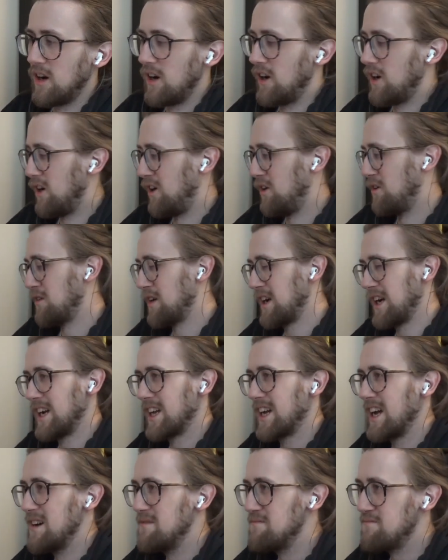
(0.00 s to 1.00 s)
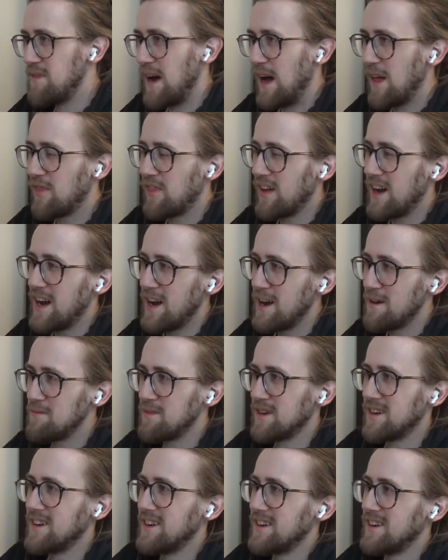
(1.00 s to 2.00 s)
Oh, we're going to get a Beth
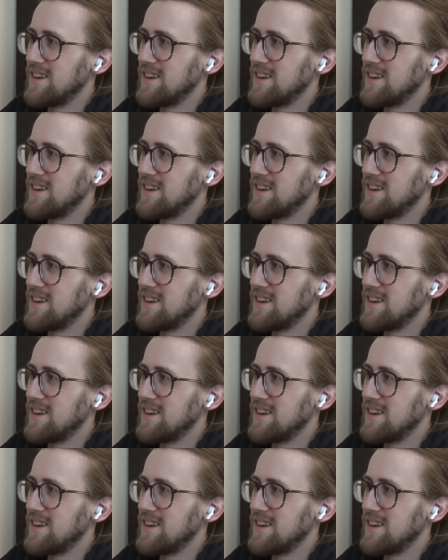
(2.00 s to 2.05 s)
up.